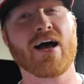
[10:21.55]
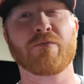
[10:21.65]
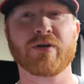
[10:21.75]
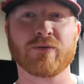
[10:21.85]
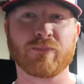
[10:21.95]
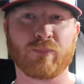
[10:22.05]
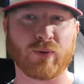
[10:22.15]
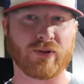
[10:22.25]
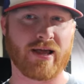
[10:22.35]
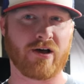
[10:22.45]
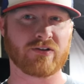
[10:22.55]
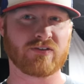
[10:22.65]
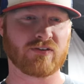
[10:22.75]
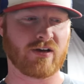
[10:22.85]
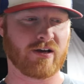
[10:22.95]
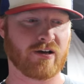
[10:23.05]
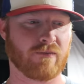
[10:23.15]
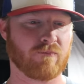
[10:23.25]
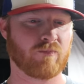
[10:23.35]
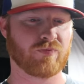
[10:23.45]
I will pull out
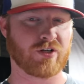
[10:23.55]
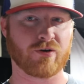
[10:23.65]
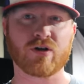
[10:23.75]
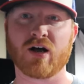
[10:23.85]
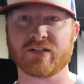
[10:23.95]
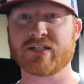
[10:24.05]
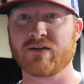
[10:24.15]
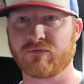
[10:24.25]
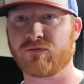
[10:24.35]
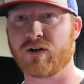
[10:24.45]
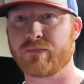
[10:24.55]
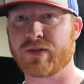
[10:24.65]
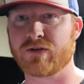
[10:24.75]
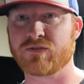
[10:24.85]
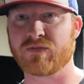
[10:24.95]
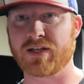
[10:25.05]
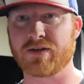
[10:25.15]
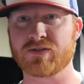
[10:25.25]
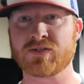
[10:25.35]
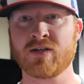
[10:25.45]
you know, content from those
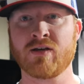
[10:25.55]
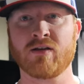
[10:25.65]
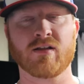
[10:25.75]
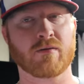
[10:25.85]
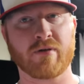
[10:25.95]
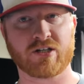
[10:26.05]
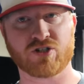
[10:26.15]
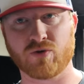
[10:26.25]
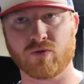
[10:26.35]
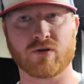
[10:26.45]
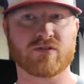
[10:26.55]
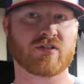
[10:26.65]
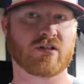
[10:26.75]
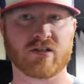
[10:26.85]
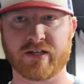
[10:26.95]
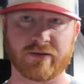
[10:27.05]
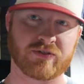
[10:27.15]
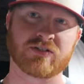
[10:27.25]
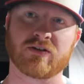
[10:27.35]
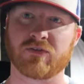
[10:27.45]
videos, like make sure it's in
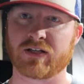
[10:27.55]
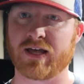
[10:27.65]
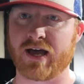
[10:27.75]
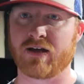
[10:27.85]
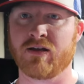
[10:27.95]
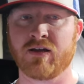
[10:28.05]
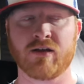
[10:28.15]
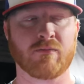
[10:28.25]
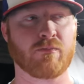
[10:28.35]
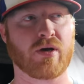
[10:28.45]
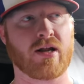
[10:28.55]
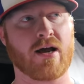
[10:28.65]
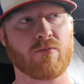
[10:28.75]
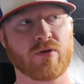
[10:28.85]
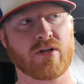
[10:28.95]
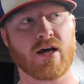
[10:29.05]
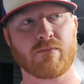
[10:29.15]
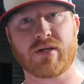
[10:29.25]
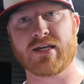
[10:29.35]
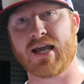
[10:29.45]
clips and stuff like that, but I will
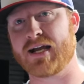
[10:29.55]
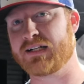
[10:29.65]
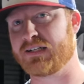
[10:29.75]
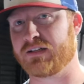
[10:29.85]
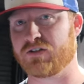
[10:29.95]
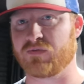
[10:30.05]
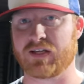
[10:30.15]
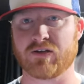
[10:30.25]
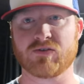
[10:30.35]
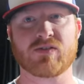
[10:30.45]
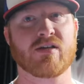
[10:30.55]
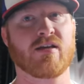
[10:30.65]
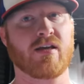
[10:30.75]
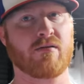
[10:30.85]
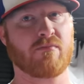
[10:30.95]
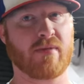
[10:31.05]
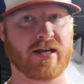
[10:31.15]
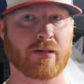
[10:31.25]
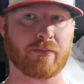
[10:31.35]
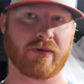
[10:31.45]
not be editing those videos and
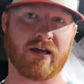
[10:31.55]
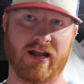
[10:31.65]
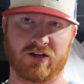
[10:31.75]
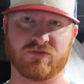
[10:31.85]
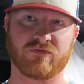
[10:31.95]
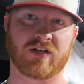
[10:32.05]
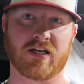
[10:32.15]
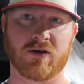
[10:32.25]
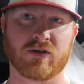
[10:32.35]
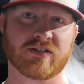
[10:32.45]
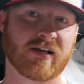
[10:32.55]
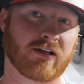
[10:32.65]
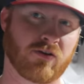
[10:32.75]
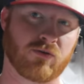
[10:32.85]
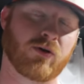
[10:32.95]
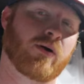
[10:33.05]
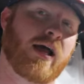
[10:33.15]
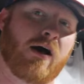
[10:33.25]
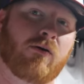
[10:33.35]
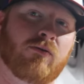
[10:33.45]
making them an actual video, because I don't know
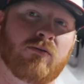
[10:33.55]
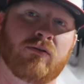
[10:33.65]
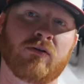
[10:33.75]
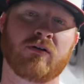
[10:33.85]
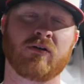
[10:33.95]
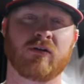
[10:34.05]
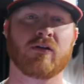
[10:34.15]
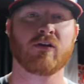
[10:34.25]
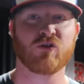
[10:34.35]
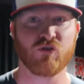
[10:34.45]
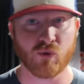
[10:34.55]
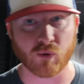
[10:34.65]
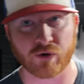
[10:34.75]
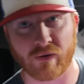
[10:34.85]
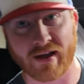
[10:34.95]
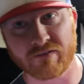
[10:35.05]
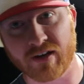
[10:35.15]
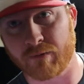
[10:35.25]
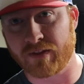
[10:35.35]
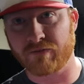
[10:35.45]
how, nor do I have
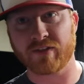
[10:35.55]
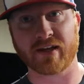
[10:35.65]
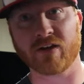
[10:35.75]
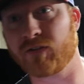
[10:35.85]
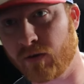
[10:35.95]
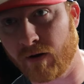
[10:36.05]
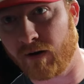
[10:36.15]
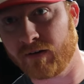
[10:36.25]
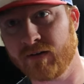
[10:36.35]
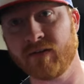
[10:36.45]
time with everything else going on.